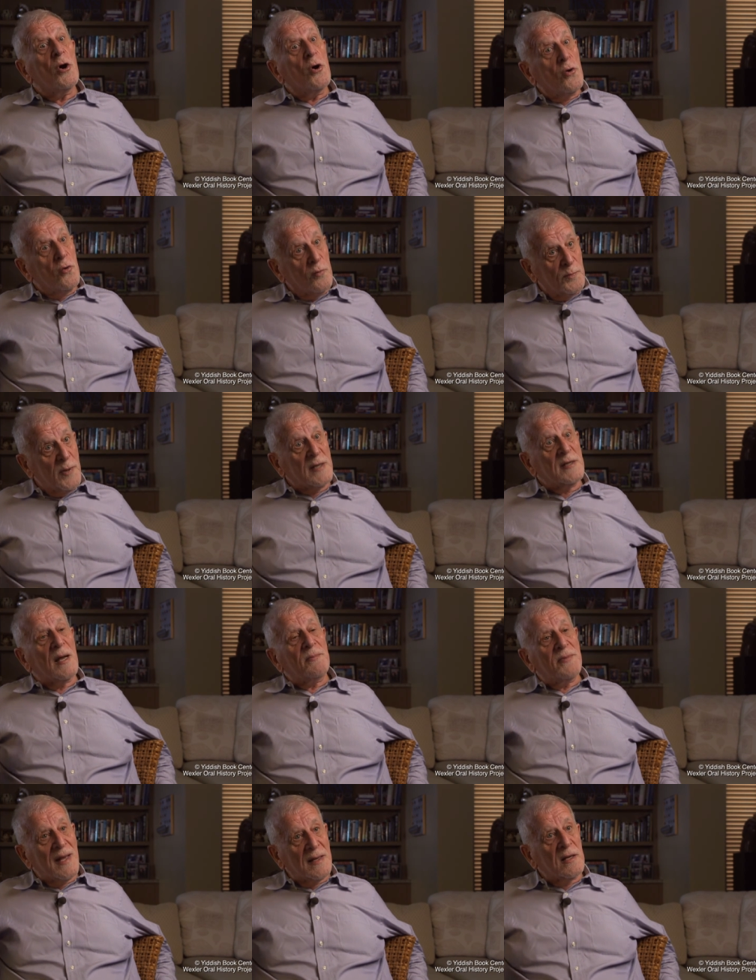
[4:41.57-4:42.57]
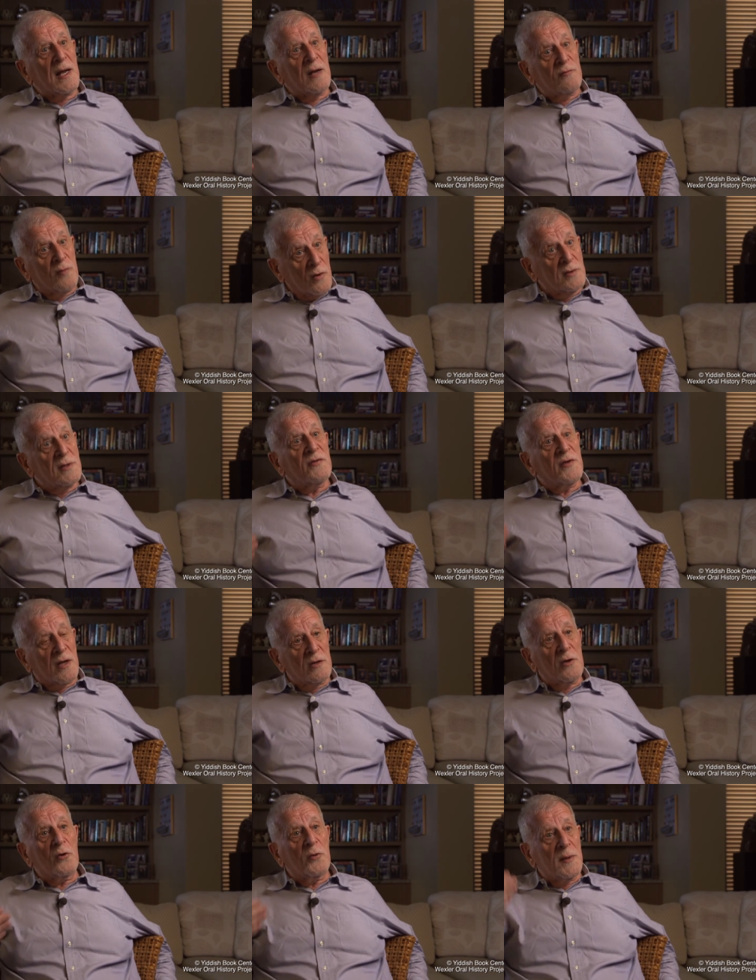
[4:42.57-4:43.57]
who picked up that and wrote the
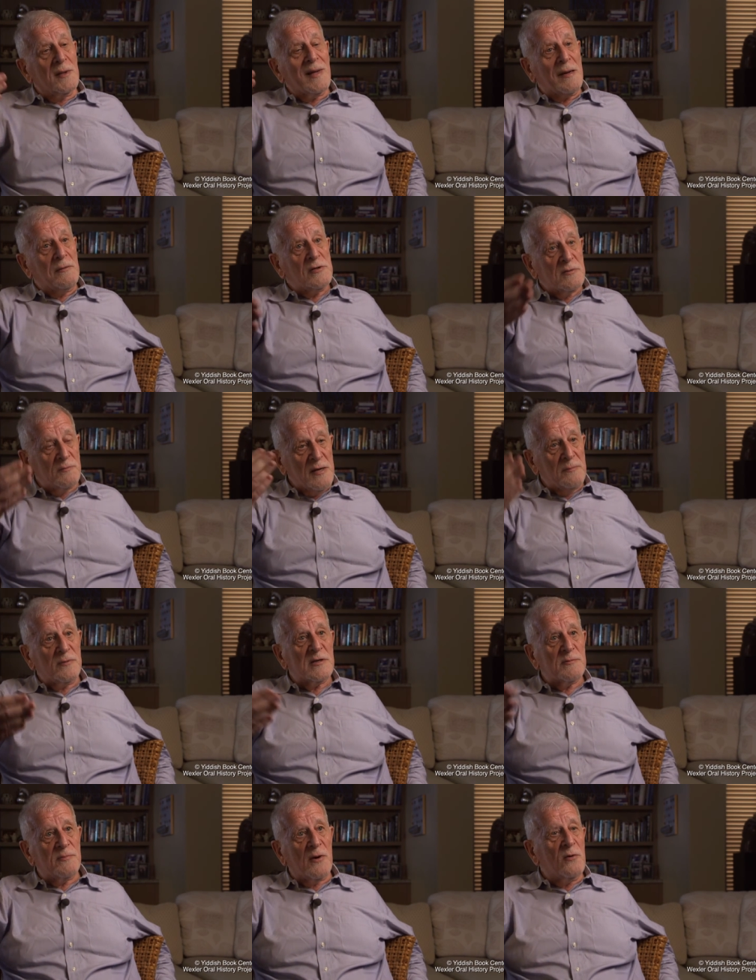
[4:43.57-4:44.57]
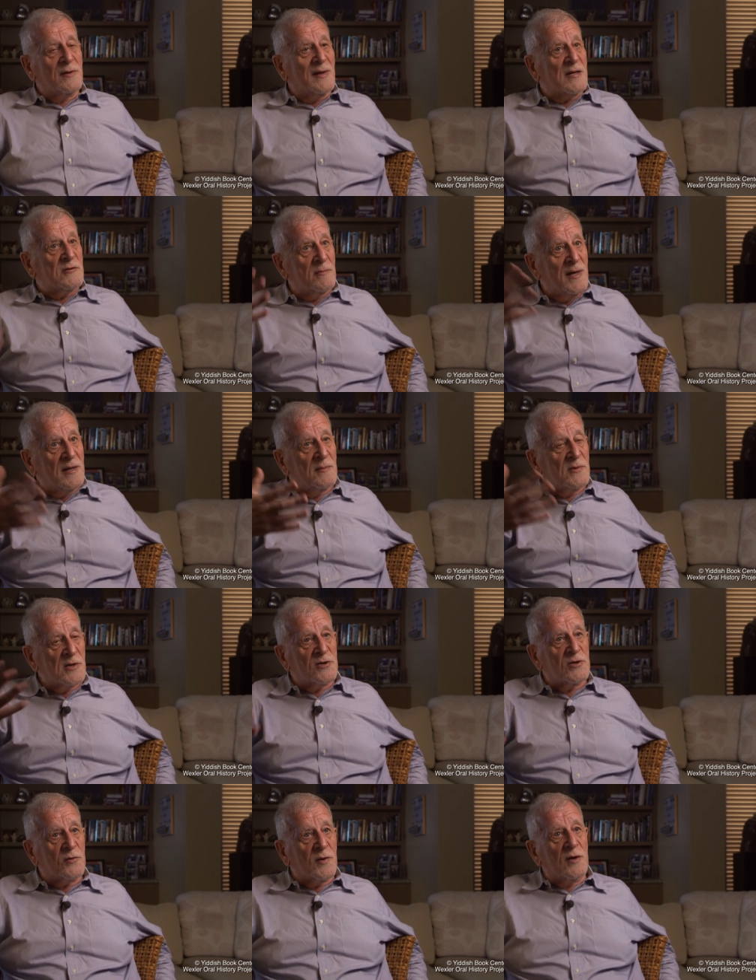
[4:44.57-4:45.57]
colloquial language that people spoke, and that's what made them
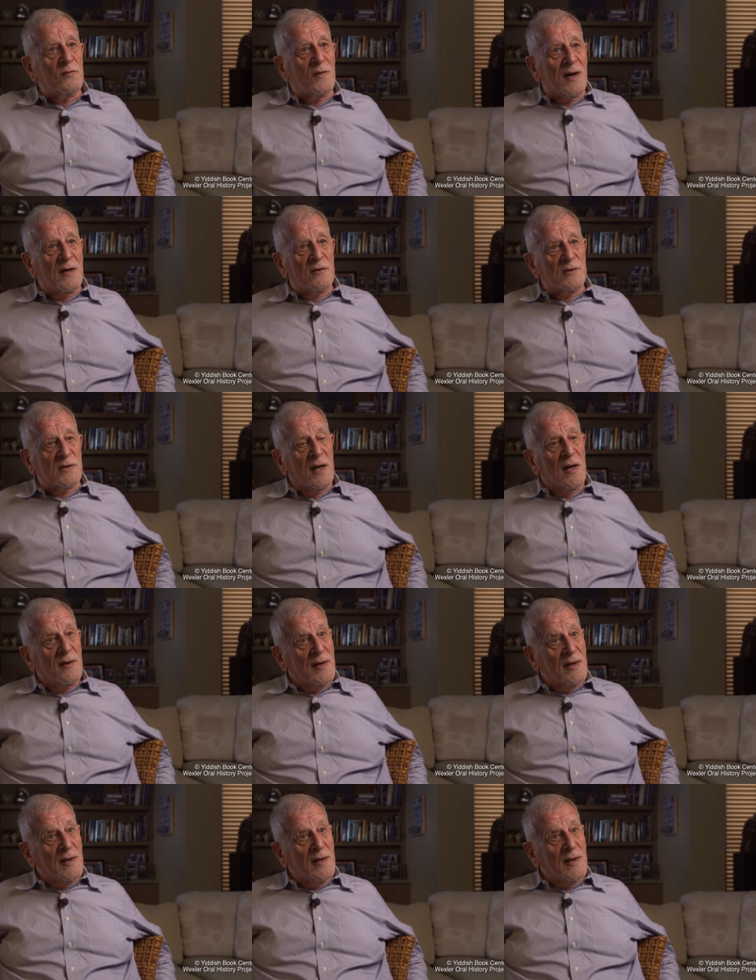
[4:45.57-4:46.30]
such great writers.